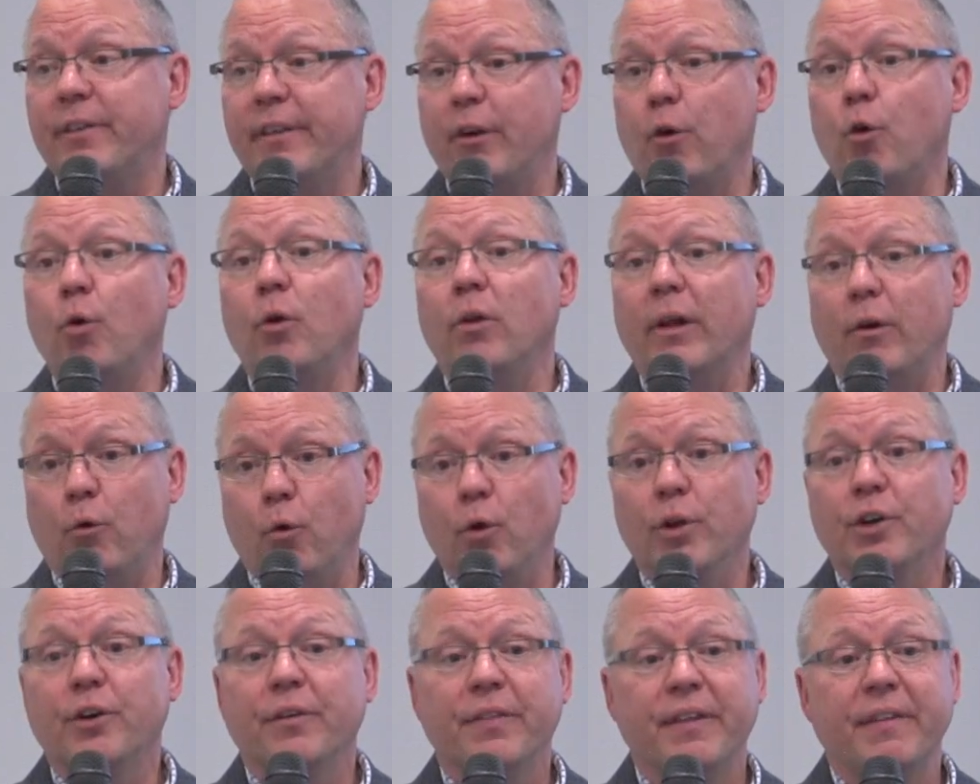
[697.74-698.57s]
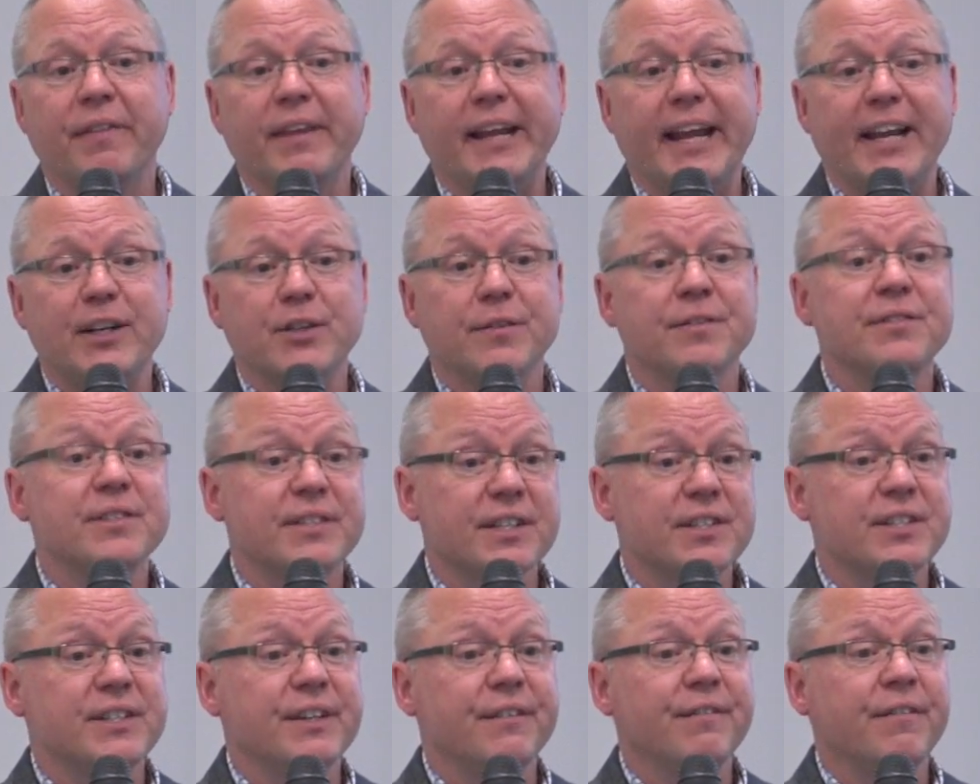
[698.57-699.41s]
older than the age of
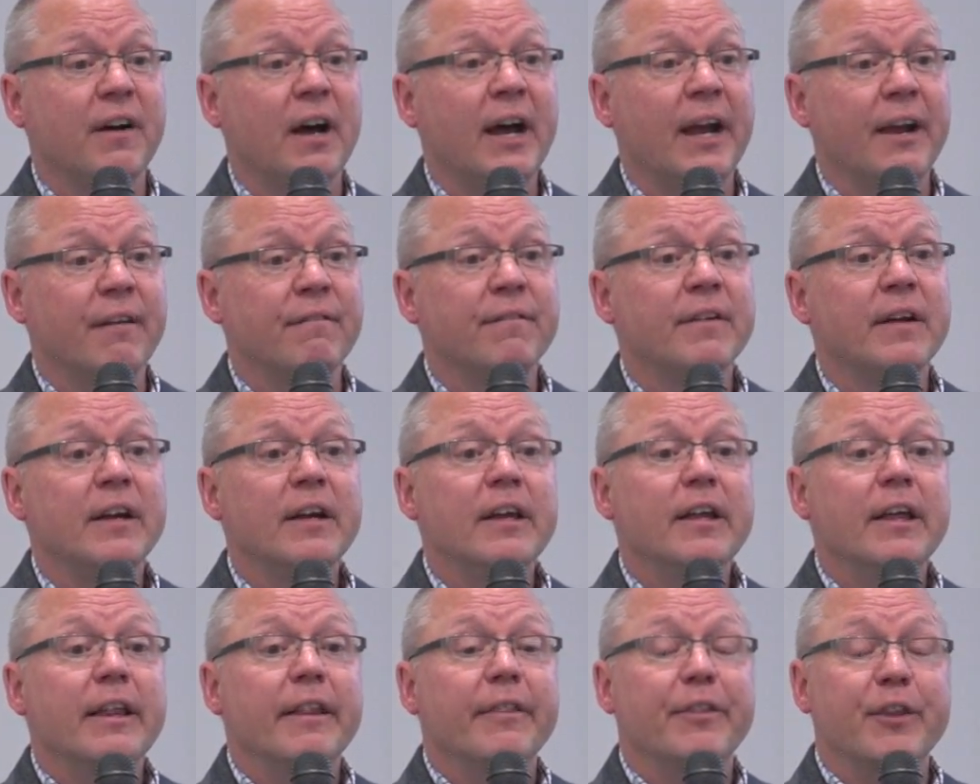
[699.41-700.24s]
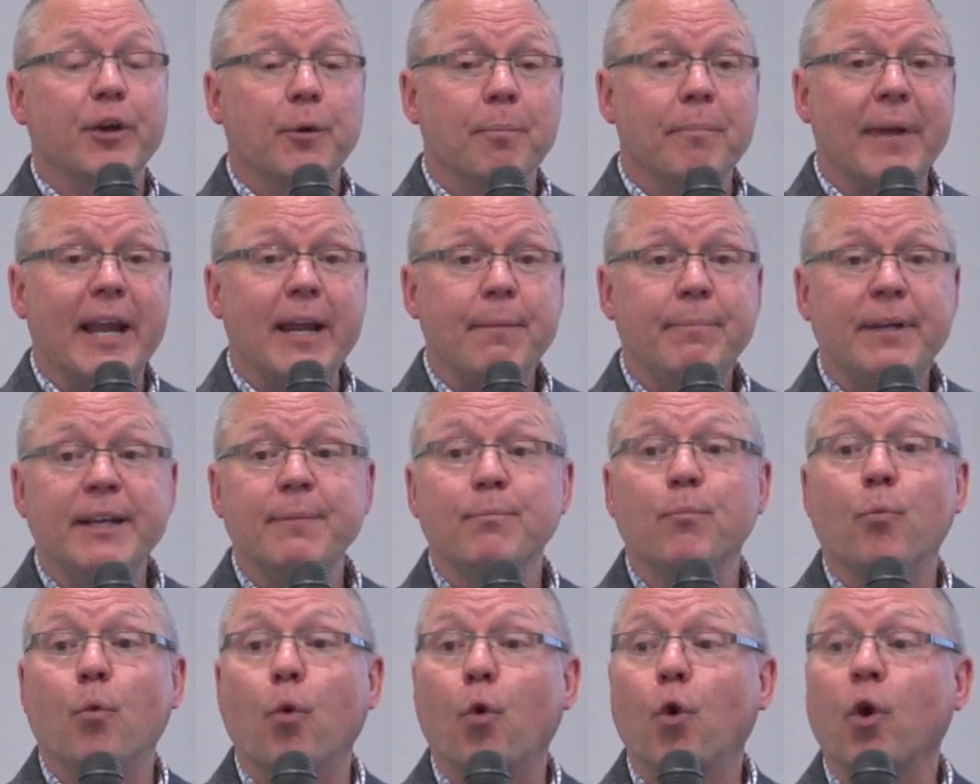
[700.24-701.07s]
65, there may be
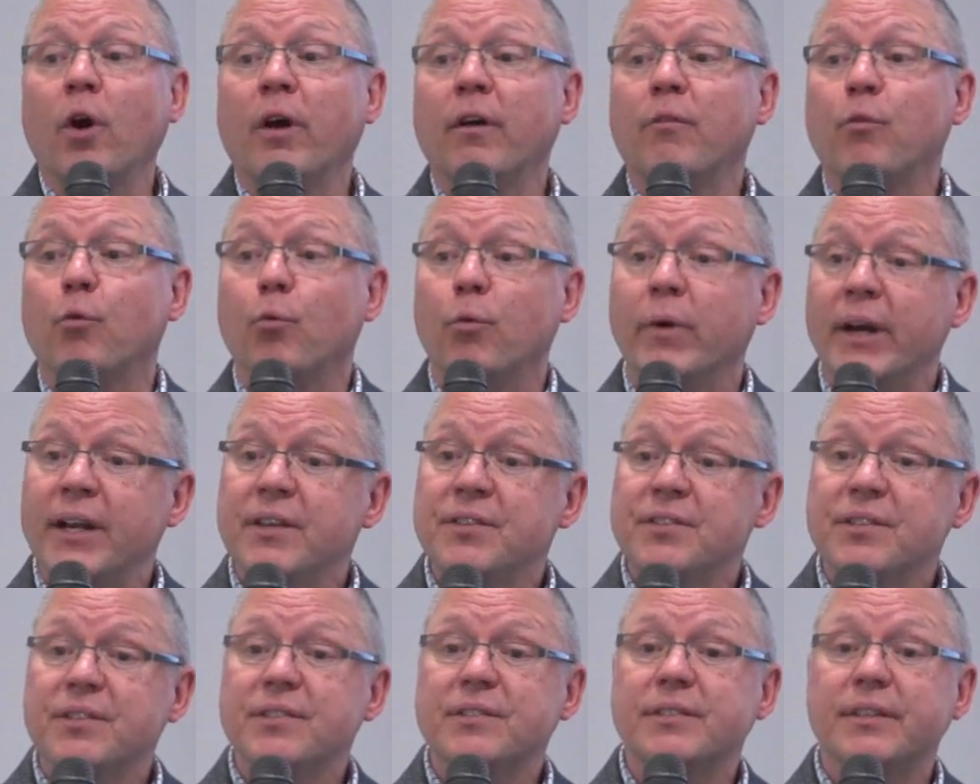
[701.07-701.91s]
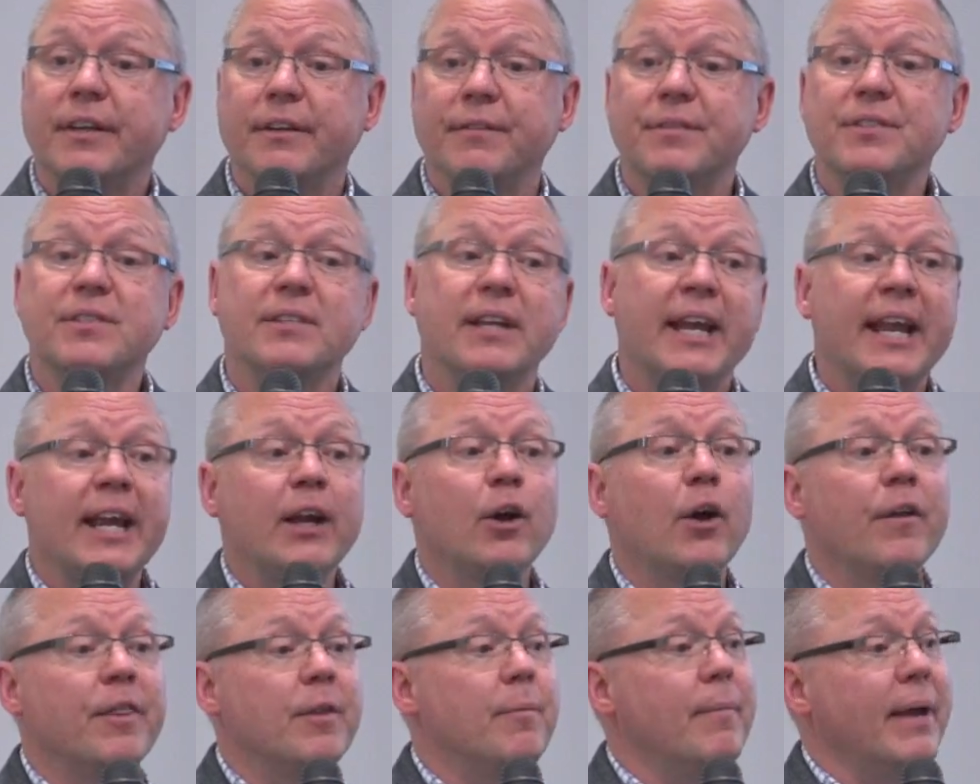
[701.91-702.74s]
more risks of staying
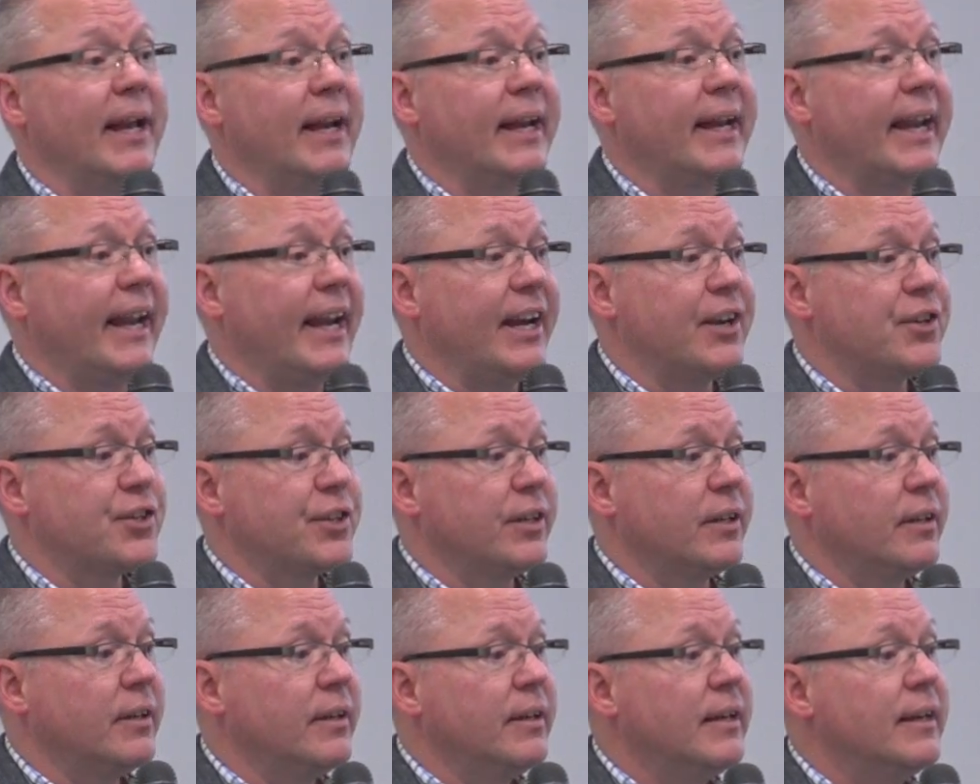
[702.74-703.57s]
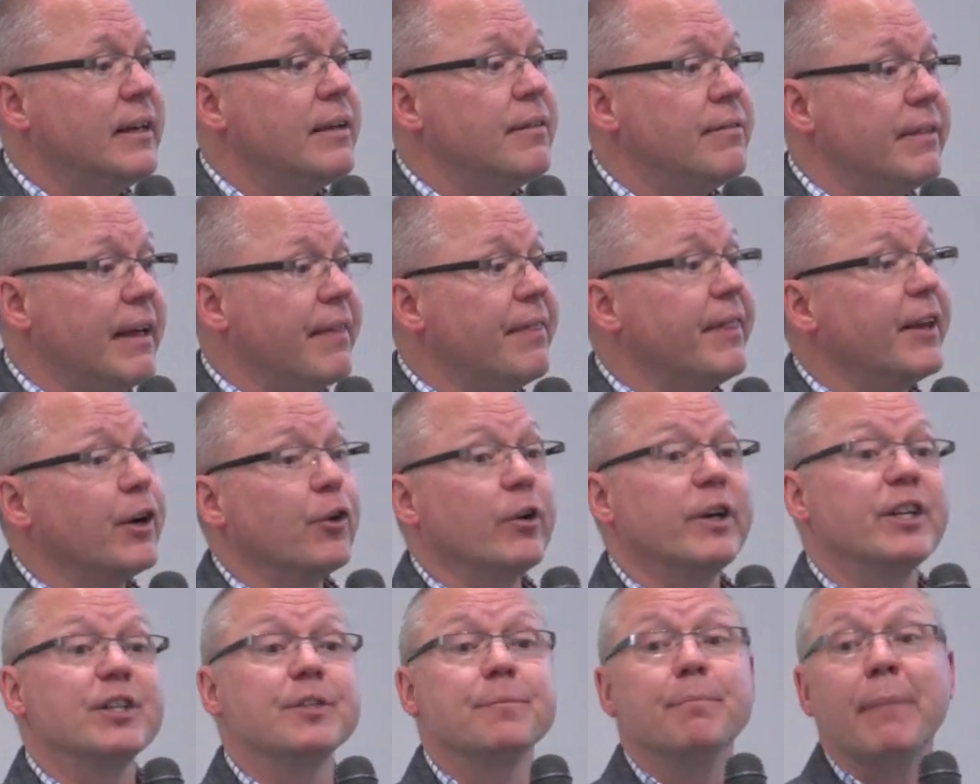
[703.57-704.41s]
on the medication than
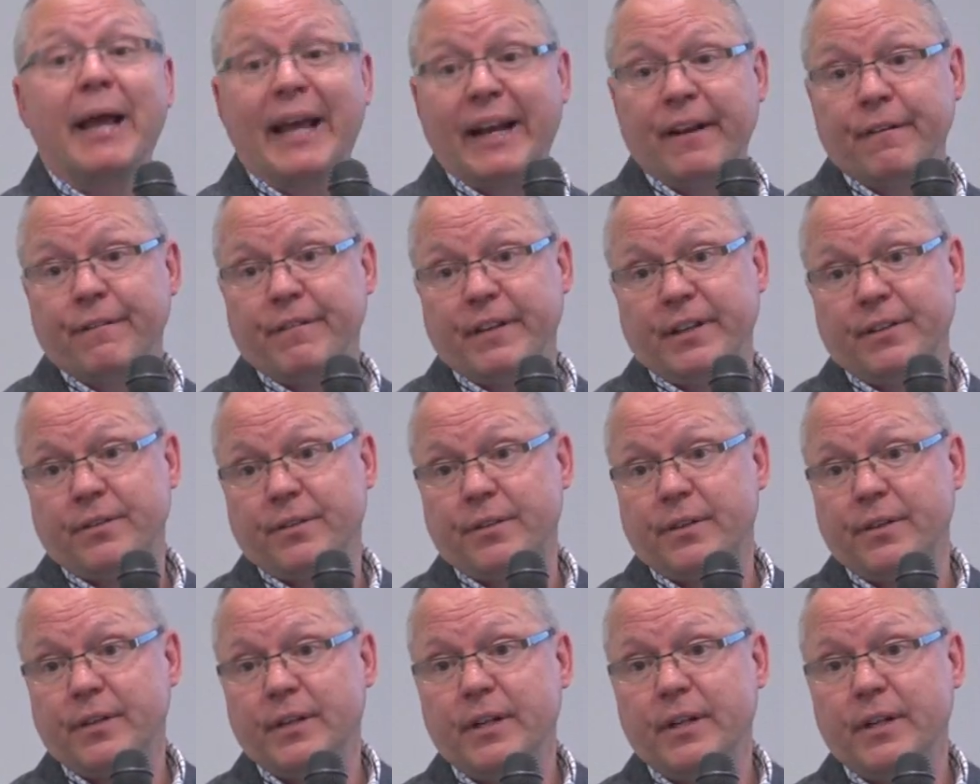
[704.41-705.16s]
there is benefit.